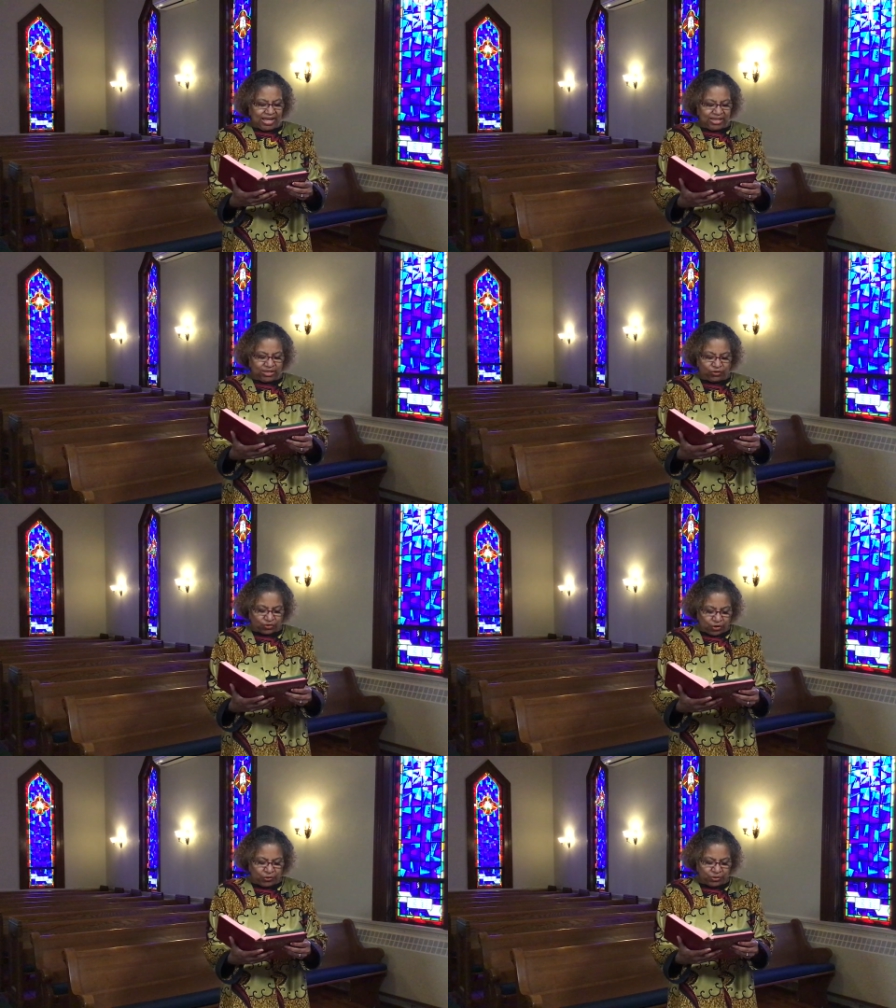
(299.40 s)
in the
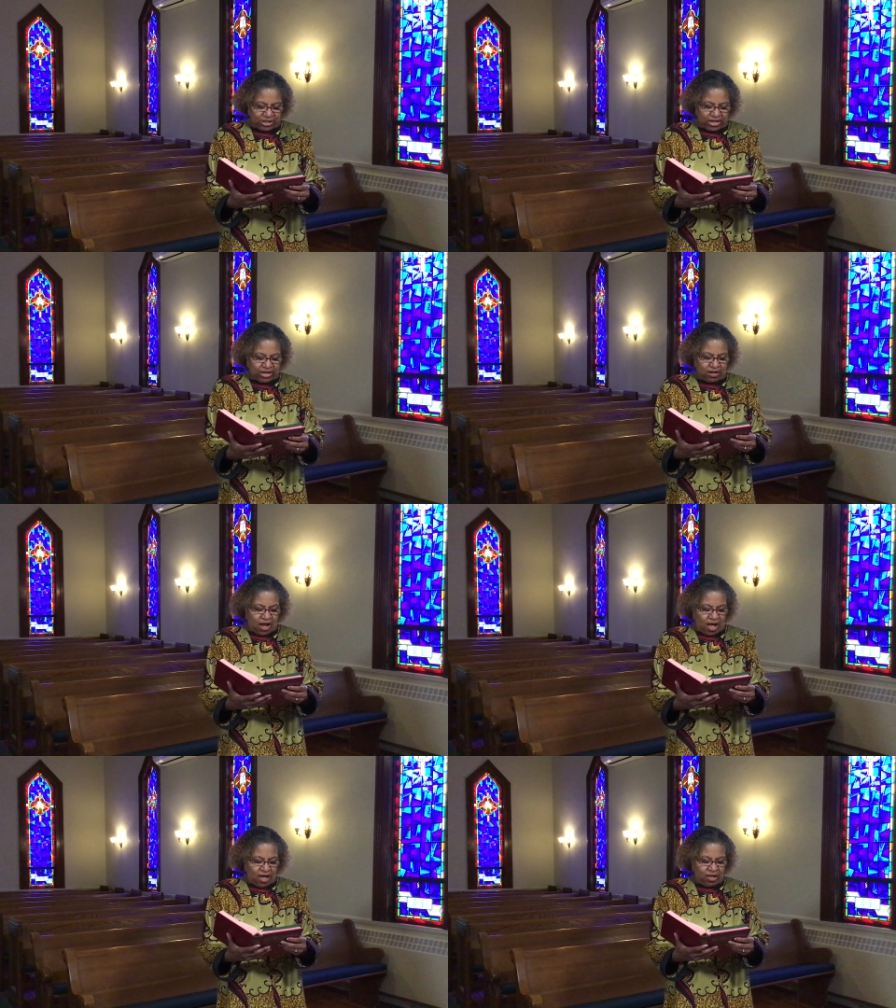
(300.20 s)
3rd year
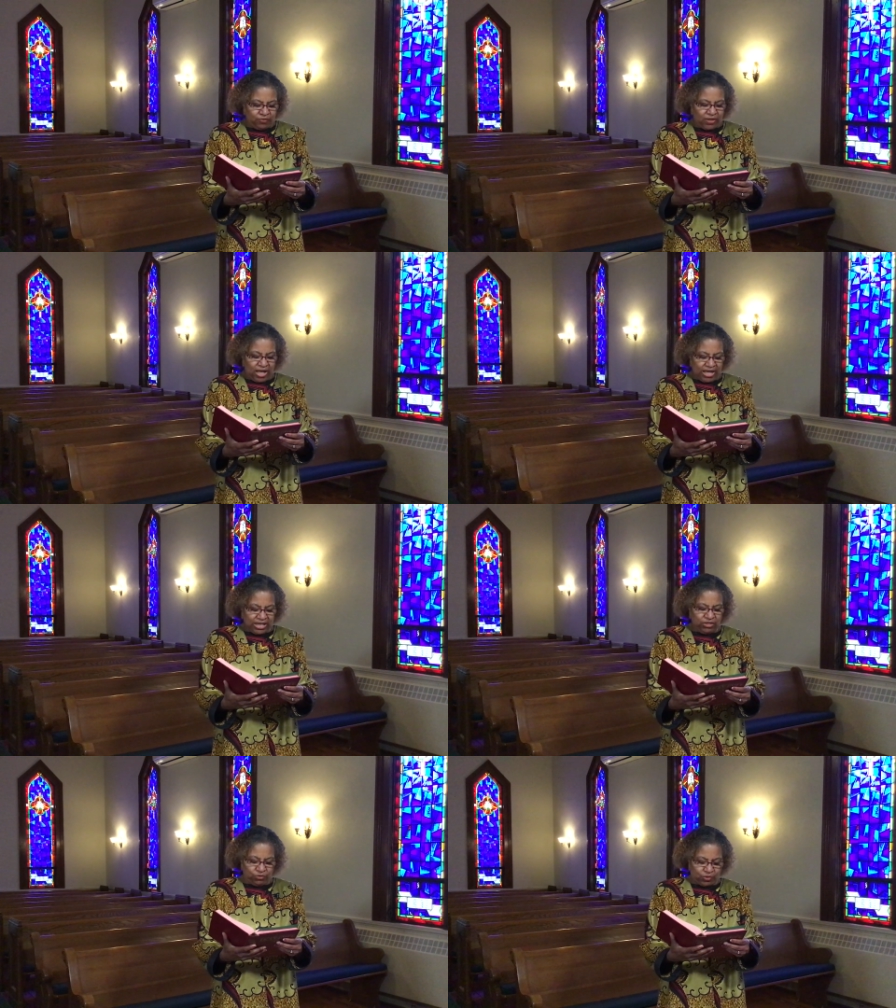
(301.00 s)
of his